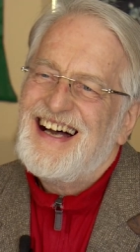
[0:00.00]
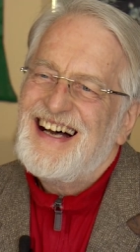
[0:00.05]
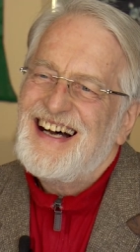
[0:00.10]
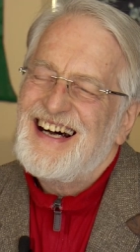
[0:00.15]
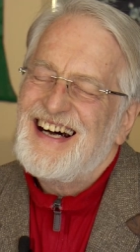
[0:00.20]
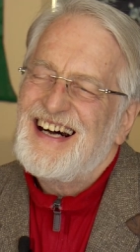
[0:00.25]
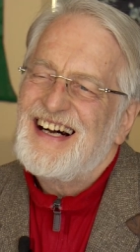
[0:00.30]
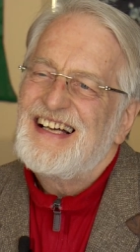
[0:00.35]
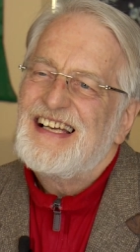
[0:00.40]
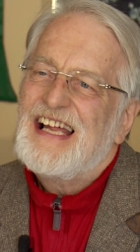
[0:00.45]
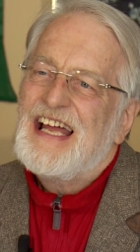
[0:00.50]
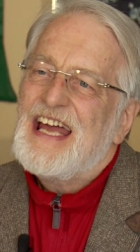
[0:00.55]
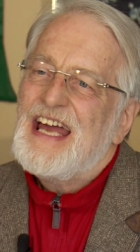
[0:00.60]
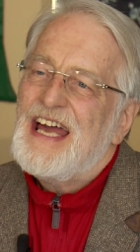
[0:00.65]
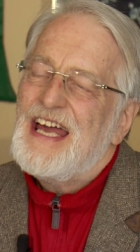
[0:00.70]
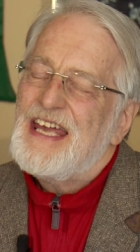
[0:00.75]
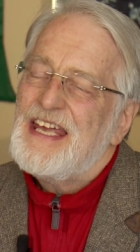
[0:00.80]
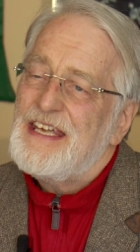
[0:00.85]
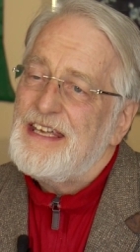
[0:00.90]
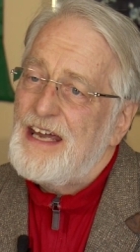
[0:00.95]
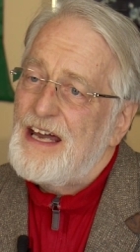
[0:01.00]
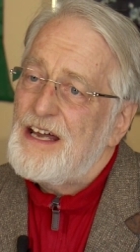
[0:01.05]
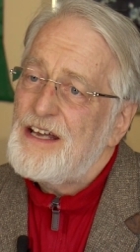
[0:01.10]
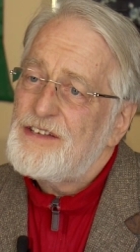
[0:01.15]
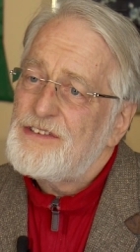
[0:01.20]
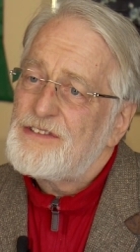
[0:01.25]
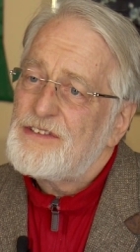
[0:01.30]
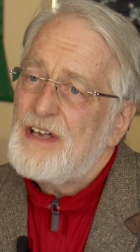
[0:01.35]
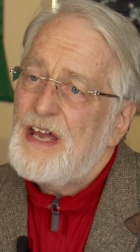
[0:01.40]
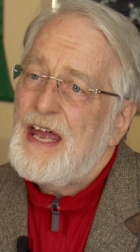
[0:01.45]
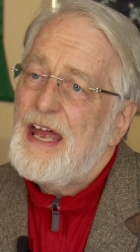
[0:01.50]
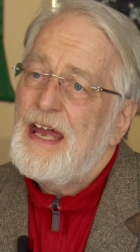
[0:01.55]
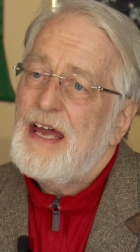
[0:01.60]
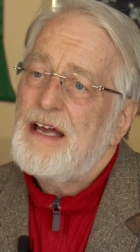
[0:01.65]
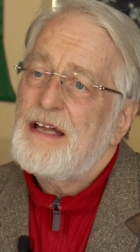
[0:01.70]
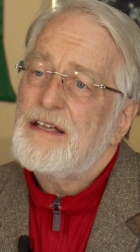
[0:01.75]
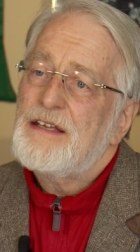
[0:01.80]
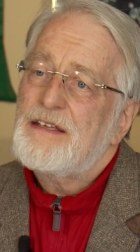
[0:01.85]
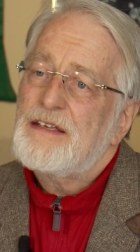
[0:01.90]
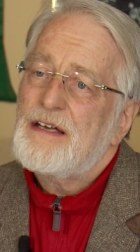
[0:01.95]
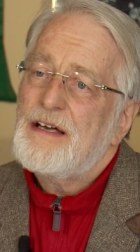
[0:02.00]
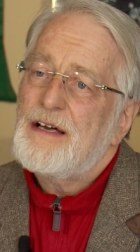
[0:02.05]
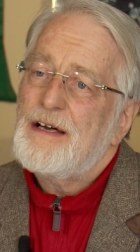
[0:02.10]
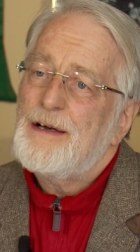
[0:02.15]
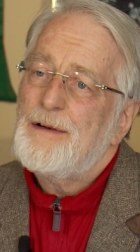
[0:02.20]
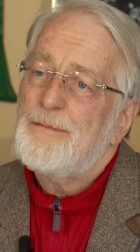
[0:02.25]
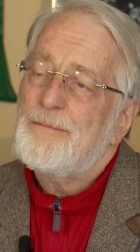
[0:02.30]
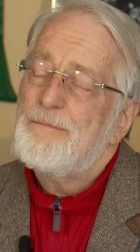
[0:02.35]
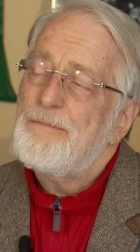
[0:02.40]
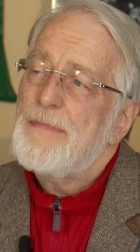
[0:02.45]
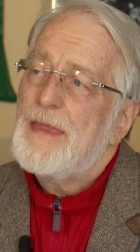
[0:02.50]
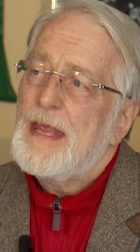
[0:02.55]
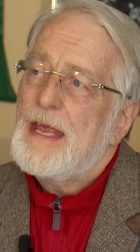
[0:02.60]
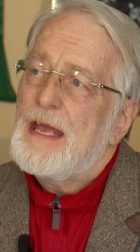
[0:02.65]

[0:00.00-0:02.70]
Uh, yes, and um,